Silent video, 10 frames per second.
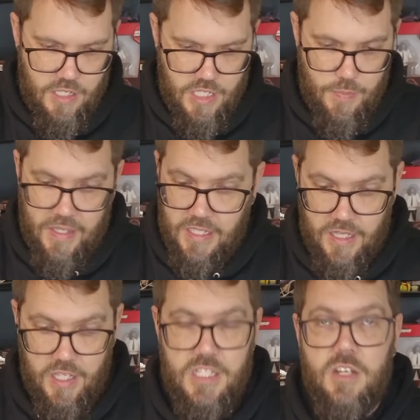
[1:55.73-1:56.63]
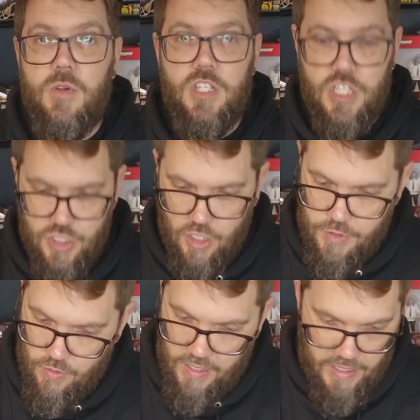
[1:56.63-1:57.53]
spectator 3's in a rush, he
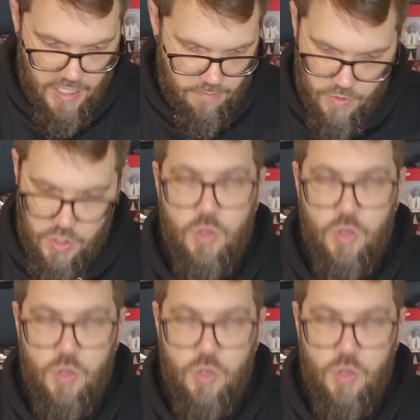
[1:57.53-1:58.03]
stops you right there.